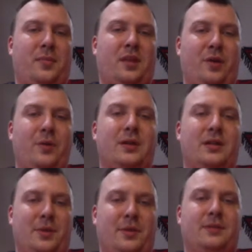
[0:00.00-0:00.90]
we win the
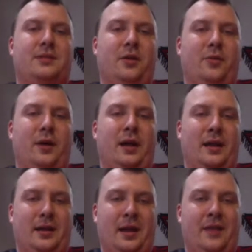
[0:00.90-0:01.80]
WSL and the
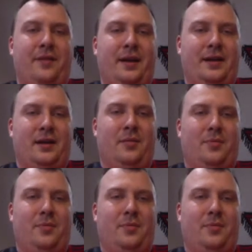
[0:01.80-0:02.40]
FA Cup,